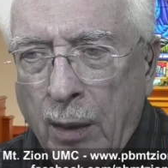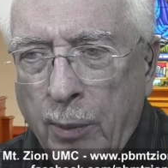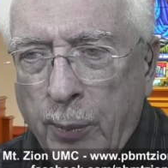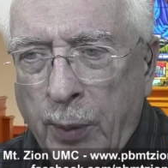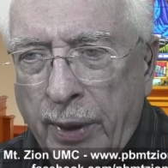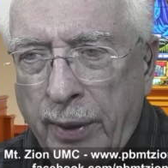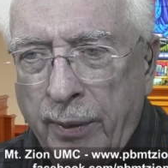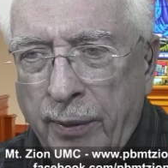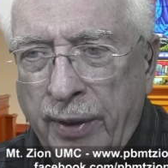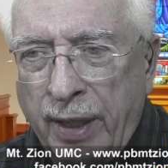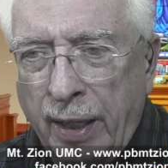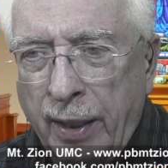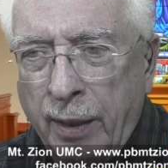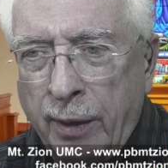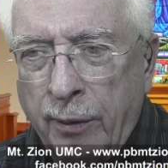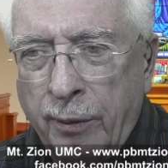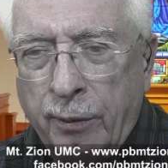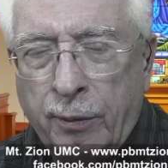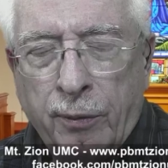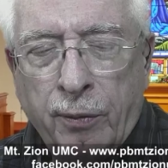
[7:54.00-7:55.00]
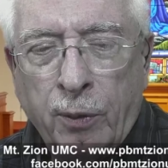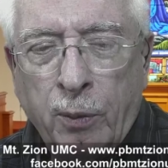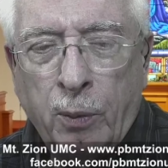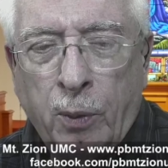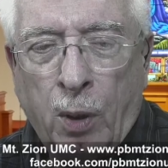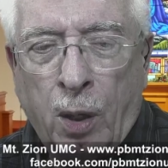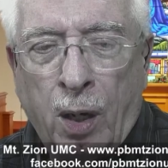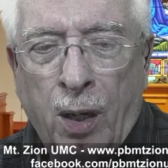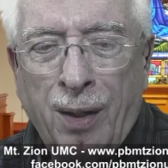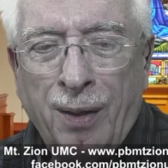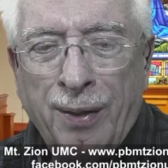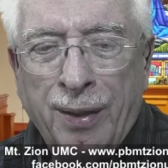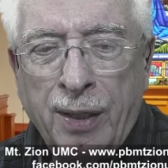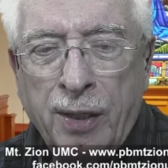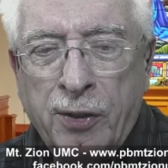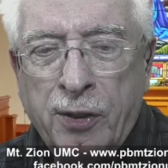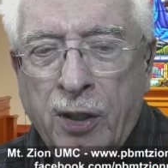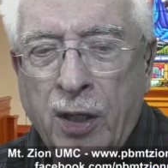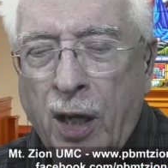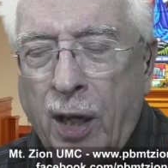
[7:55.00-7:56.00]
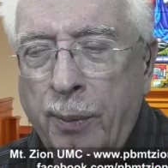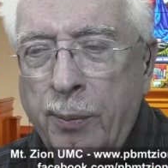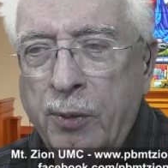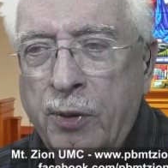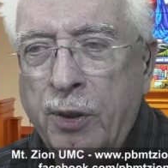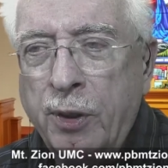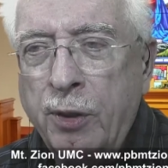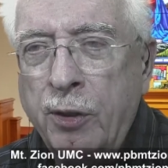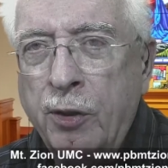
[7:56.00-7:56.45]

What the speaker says: But then, through all this, comes